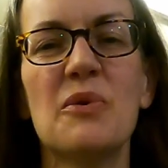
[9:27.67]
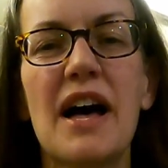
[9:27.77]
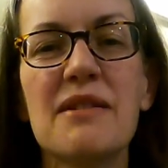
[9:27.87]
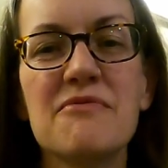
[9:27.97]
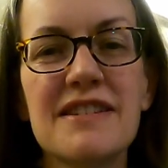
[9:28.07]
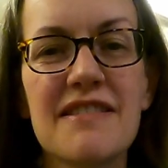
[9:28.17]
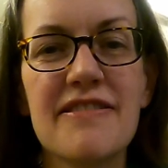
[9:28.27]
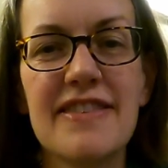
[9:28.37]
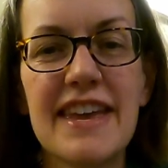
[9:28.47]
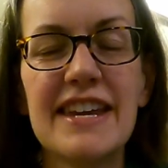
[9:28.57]
Well, I want to
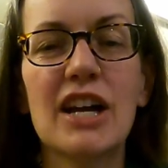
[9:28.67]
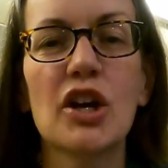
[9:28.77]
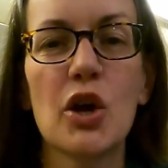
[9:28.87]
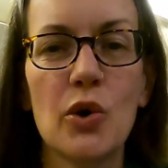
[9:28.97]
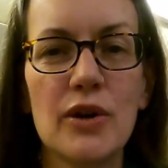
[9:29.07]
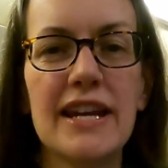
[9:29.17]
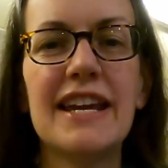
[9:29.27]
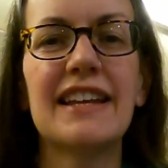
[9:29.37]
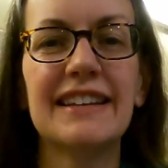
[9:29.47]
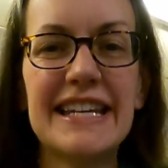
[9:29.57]
thank
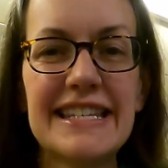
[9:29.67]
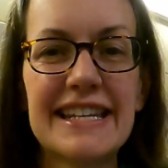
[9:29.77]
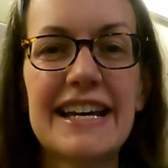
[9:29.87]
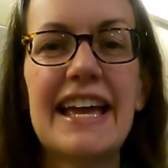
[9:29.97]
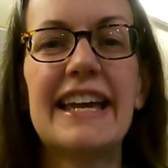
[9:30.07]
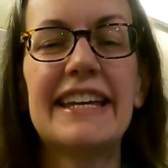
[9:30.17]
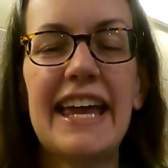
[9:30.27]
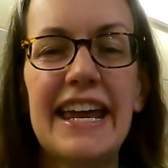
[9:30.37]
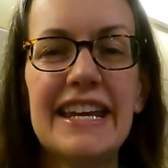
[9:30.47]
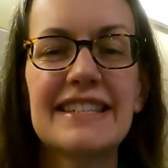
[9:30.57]
Cody and Leeza and
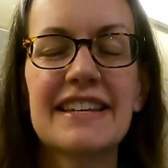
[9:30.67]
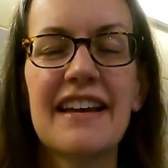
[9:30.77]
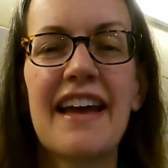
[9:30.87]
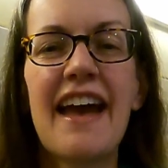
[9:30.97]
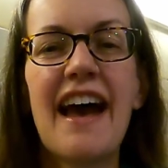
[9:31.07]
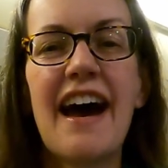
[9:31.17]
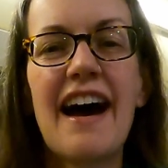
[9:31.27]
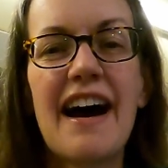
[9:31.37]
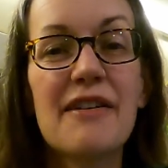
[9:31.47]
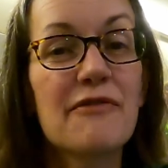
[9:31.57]
Kate.
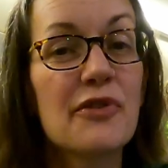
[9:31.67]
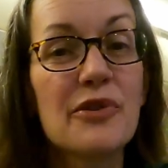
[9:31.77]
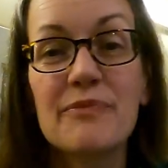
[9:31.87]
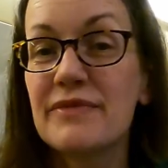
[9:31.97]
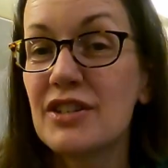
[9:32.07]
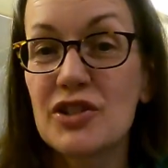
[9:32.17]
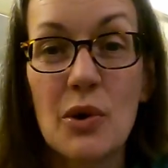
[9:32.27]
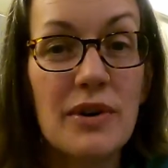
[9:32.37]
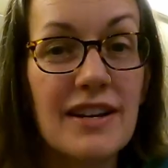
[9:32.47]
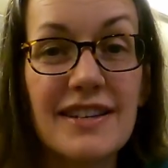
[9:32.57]
Uh, for
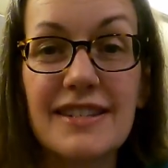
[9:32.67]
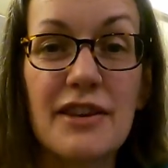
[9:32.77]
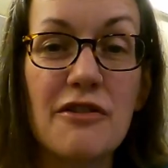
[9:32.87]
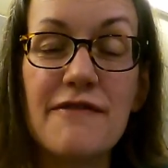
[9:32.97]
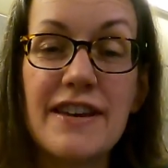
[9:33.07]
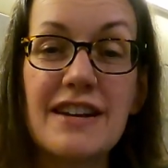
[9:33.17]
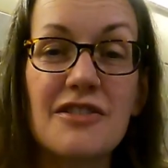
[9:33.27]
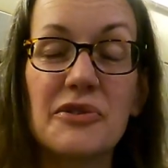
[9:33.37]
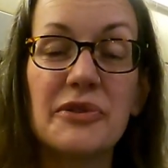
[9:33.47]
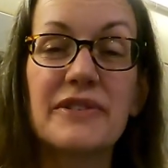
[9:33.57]
showing us their
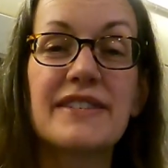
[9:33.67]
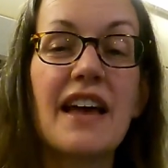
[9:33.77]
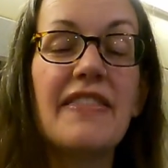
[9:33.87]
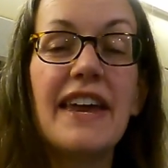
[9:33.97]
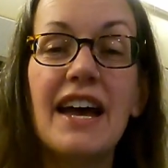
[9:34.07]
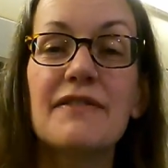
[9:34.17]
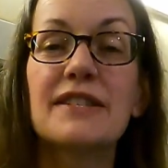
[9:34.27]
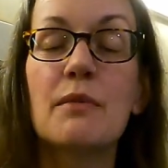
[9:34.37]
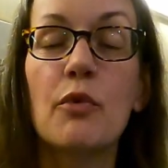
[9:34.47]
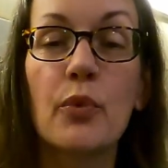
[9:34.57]
vehicles. They have
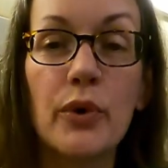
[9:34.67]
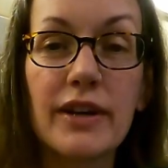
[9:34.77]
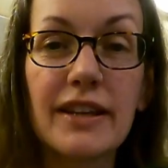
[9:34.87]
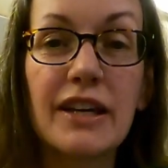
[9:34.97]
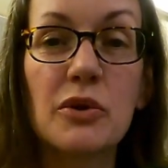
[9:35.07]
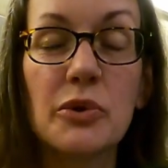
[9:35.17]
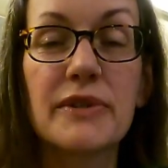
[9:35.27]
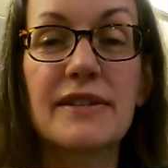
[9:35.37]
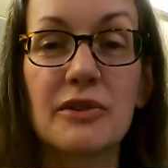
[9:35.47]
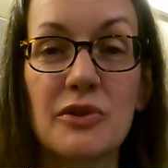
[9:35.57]
some really cool
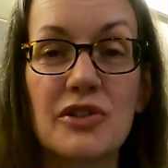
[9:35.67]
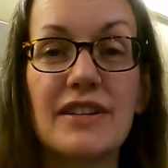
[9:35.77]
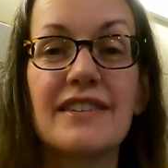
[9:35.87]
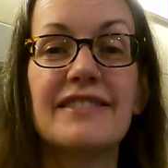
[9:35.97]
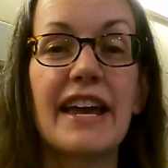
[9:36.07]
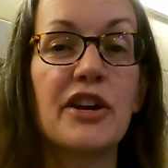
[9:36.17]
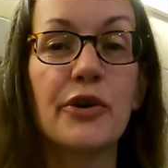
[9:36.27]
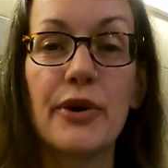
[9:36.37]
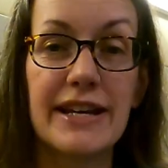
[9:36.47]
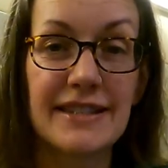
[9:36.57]
solutions and
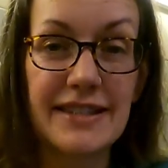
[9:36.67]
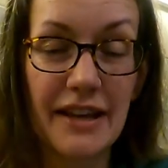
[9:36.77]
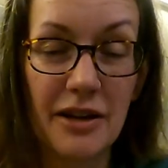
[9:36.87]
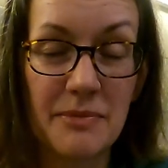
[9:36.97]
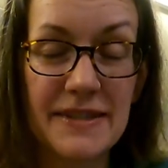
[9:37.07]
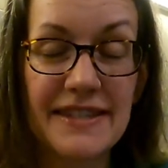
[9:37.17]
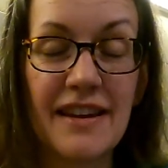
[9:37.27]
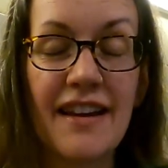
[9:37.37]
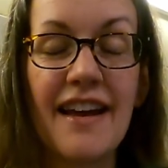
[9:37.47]
great setups.